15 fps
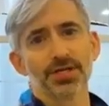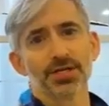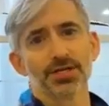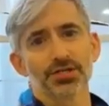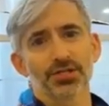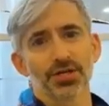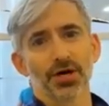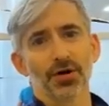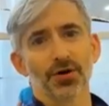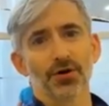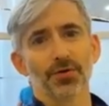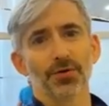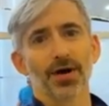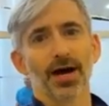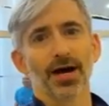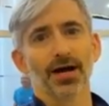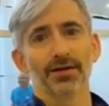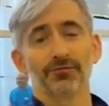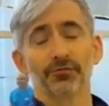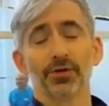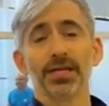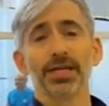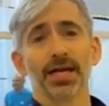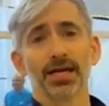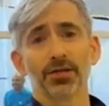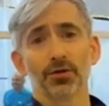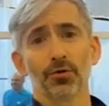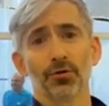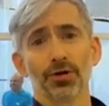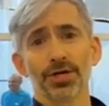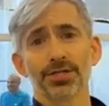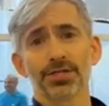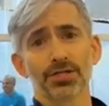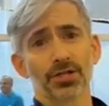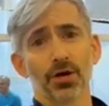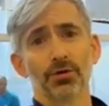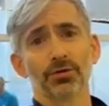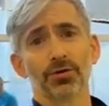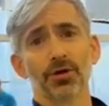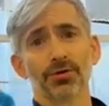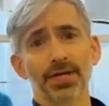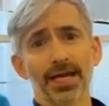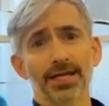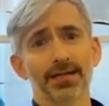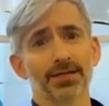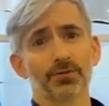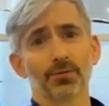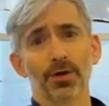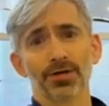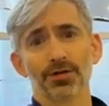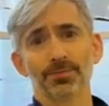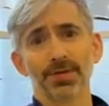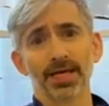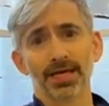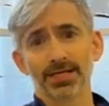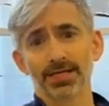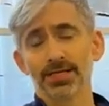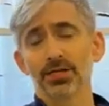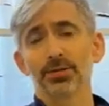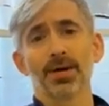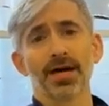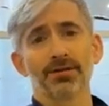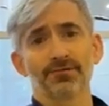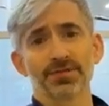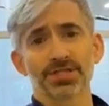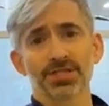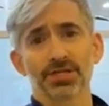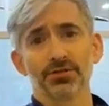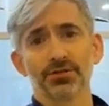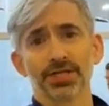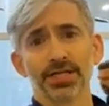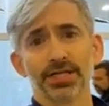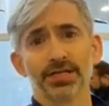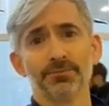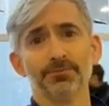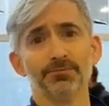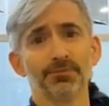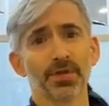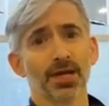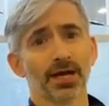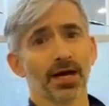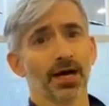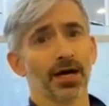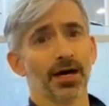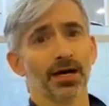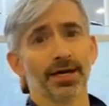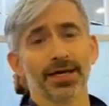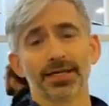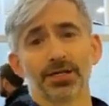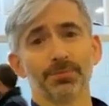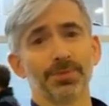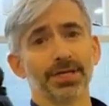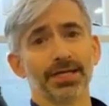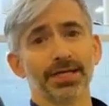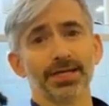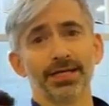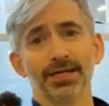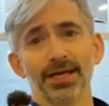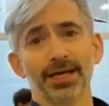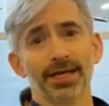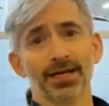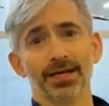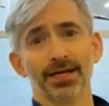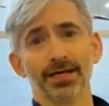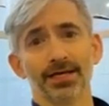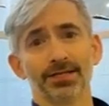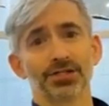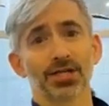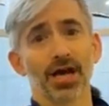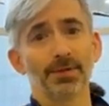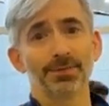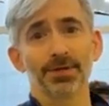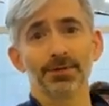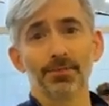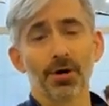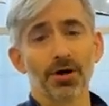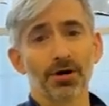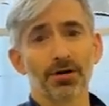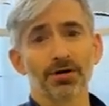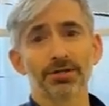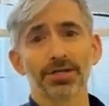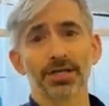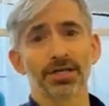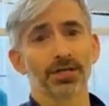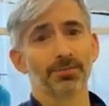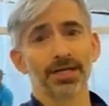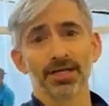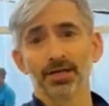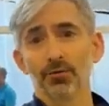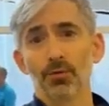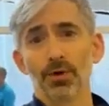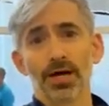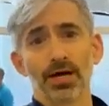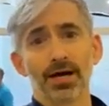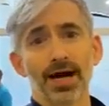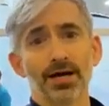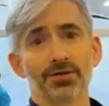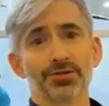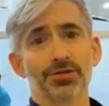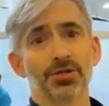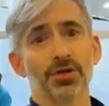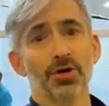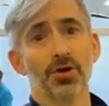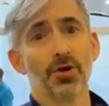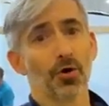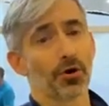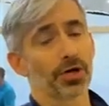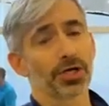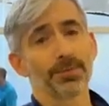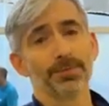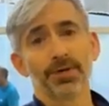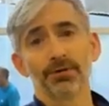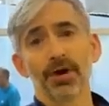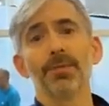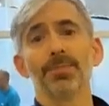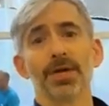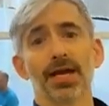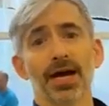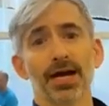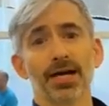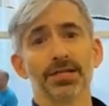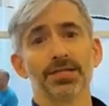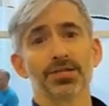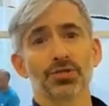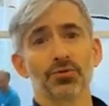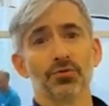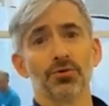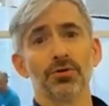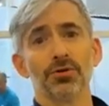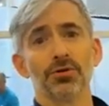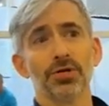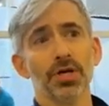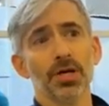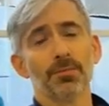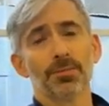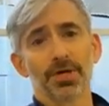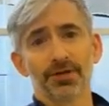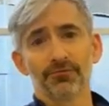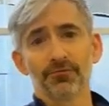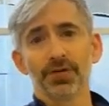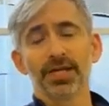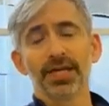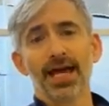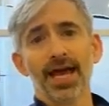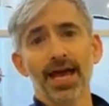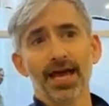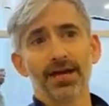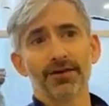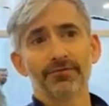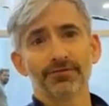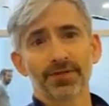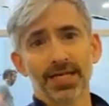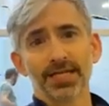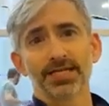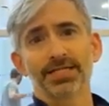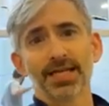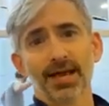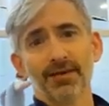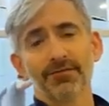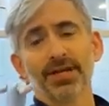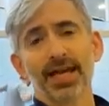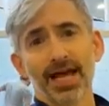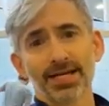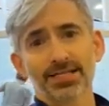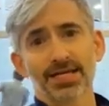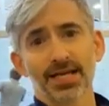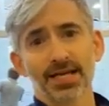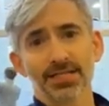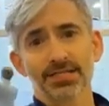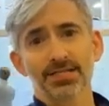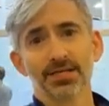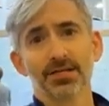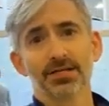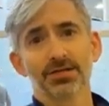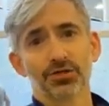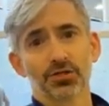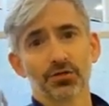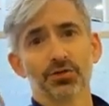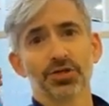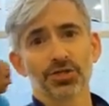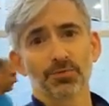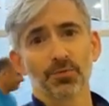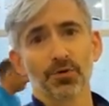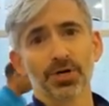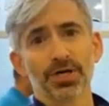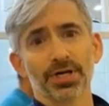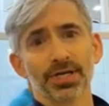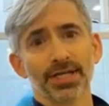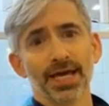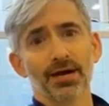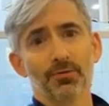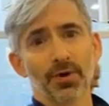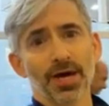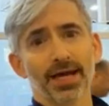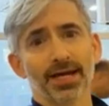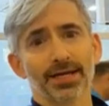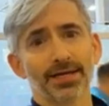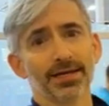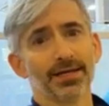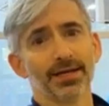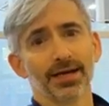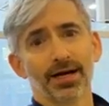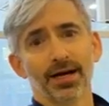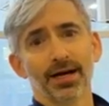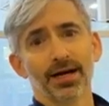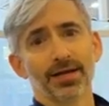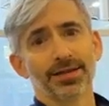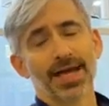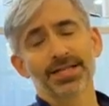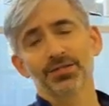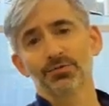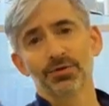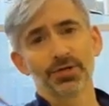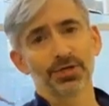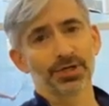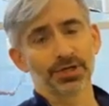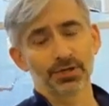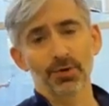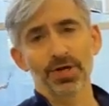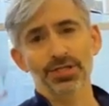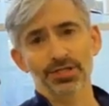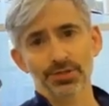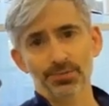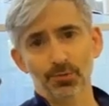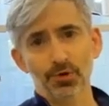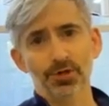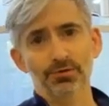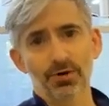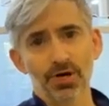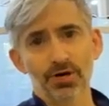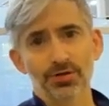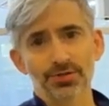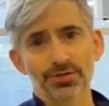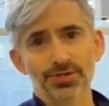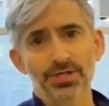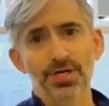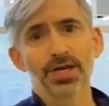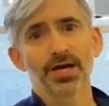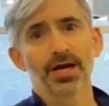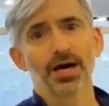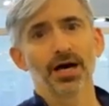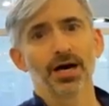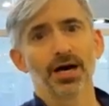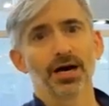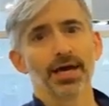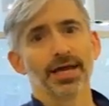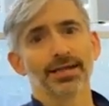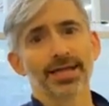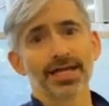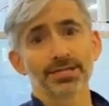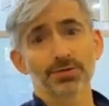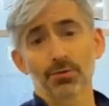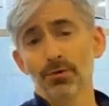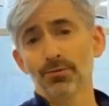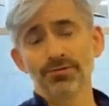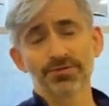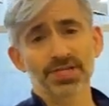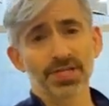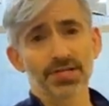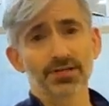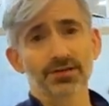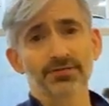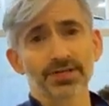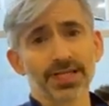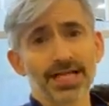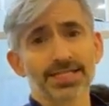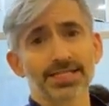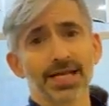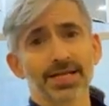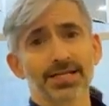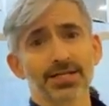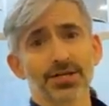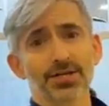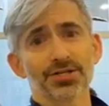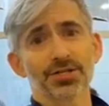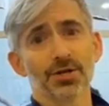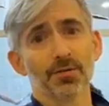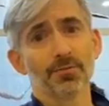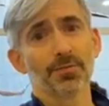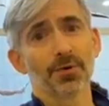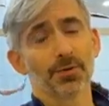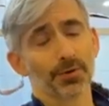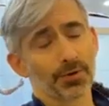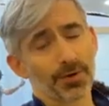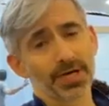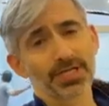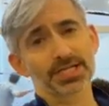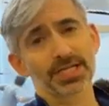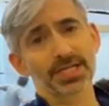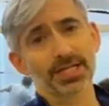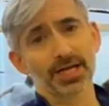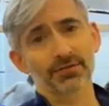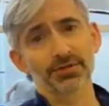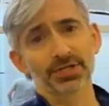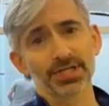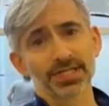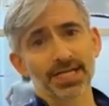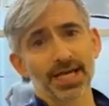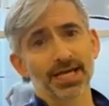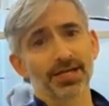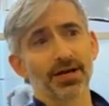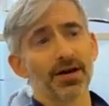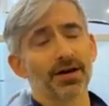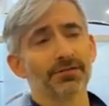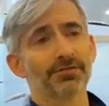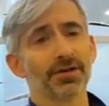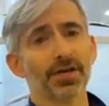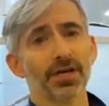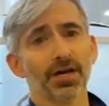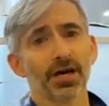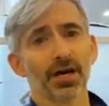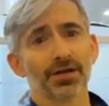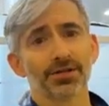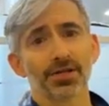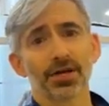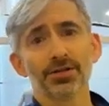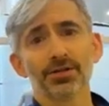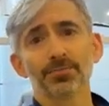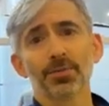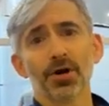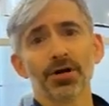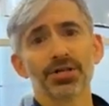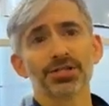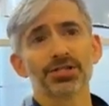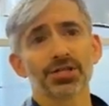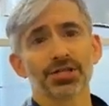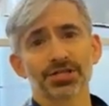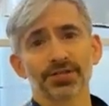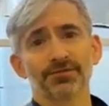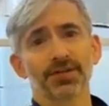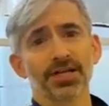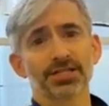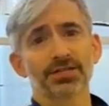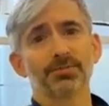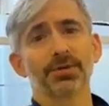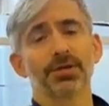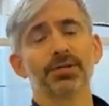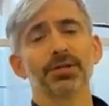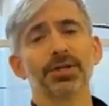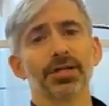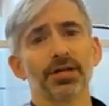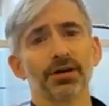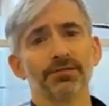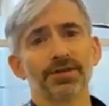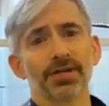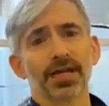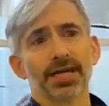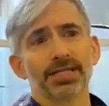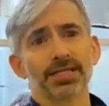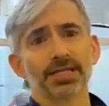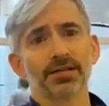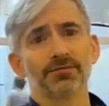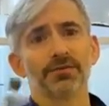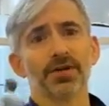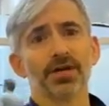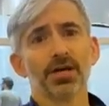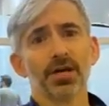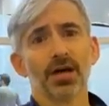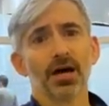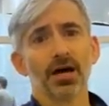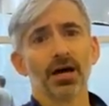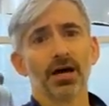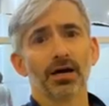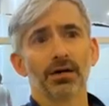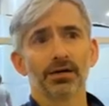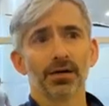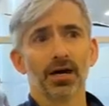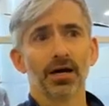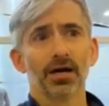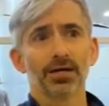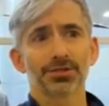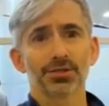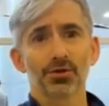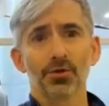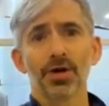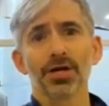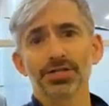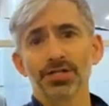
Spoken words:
So if we can get courts co-located, whether it be at a nearby facility, it could be in a shopping mall, it could be in a warehouse, or it can be right behind the school. But if we can have kids having access to the sport in that way, that's really the way the sport grows. And that's what we've seen over the last 10 years, but we want to see that really take off. The other part is just the flexibility of the idea of squash